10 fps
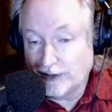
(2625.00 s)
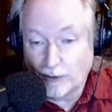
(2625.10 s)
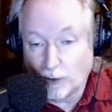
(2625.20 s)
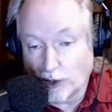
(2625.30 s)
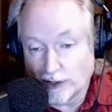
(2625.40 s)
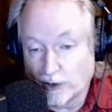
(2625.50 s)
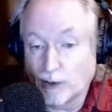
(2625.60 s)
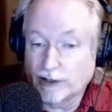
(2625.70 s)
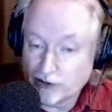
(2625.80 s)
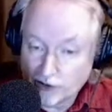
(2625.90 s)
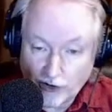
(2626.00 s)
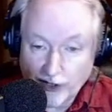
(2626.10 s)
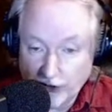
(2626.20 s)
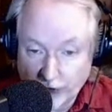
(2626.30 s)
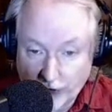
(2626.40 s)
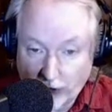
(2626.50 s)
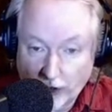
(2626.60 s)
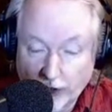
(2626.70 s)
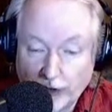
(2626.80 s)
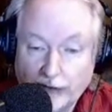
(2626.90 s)
work. To what degree, you could
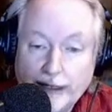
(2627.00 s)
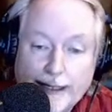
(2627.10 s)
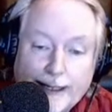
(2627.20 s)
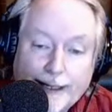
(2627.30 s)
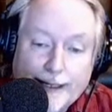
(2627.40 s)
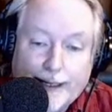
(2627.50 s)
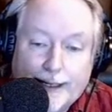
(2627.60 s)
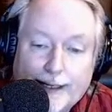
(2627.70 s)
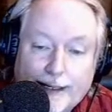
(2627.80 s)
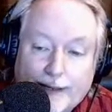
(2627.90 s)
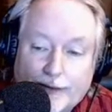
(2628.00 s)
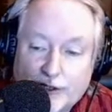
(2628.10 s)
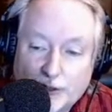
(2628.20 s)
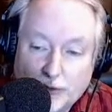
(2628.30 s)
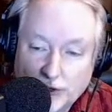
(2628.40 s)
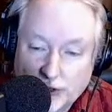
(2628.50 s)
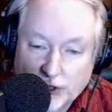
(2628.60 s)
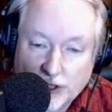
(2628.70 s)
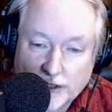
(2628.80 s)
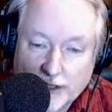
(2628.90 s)
argue. There's the booster
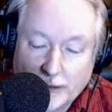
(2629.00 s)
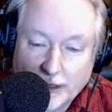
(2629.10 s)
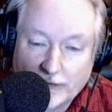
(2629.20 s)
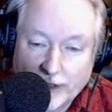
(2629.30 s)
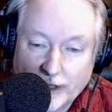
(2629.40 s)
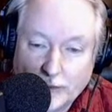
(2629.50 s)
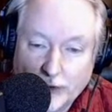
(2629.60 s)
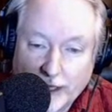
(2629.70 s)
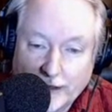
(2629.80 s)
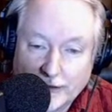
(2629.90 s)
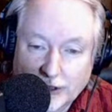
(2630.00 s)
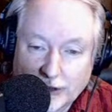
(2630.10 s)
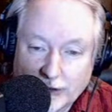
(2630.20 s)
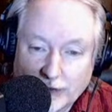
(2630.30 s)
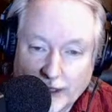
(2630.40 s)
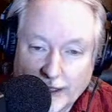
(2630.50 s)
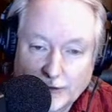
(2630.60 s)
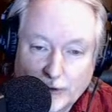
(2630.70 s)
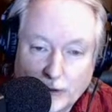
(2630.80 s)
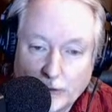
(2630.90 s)
shots coming available now, so that's
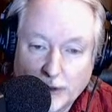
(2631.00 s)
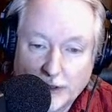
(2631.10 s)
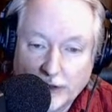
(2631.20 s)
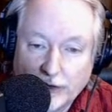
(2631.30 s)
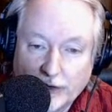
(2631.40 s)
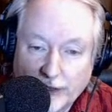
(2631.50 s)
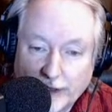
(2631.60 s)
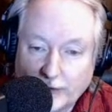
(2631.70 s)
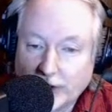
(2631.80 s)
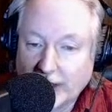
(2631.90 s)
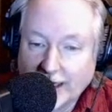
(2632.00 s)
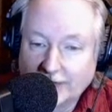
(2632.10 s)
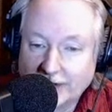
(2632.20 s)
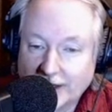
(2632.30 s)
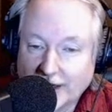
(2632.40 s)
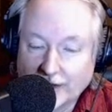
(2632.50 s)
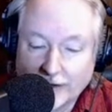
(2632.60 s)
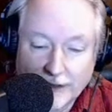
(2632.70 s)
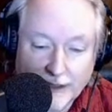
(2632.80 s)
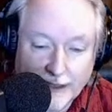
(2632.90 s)
probably another thing that we're going to have to
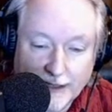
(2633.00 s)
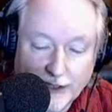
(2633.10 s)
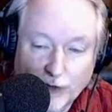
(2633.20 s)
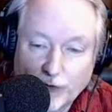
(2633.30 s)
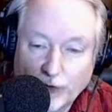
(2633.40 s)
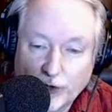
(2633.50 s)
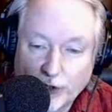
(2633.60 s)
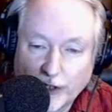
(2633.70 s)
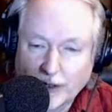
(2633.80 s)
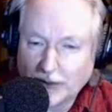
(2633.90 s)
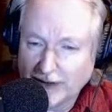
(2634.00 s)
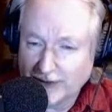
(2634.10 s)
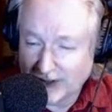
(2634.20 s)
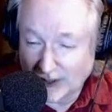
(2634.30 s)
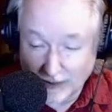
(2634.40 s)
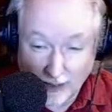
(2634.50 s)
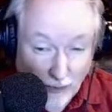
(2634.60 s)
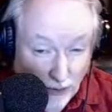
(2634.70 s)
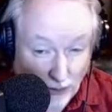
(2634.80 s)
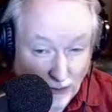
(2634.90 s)
tackle in the near future here. I believe in
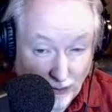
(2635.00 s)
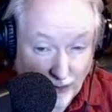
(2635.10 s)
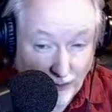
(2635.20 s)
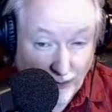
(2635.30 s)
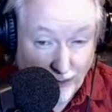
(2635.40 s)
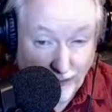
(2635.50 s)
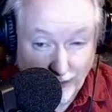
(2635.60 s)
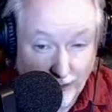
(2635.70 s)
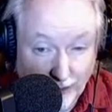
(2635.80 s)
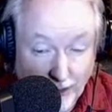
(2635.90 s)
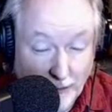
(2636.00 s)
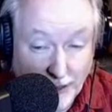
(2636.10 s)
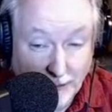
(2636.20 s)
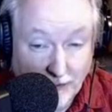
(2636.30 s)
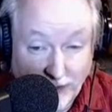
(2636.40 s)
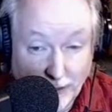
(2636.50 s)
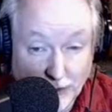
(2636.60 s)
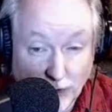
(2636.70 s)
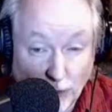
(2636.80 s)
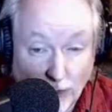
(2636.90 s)
September they're going to become available
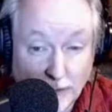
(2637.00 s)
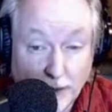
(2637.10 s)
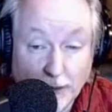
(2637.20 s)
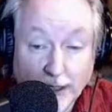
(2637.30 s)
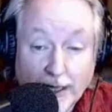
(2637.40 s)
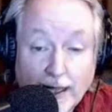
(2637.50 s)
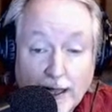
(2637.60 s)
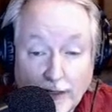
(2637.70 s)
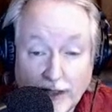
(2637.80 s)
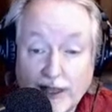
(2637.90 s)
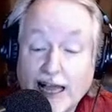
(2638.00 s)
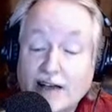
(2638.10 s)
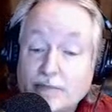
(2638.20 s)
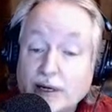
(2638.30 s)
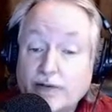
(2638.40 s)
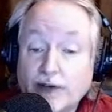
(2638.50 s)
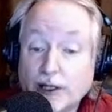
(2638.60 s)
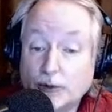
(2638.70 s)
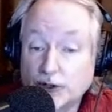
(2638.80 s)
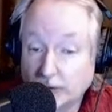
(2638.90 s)
to the wide public. They have been
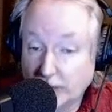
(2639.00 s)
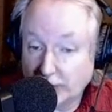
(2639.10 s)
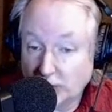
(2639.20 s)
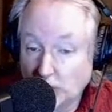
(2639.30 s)
available to people who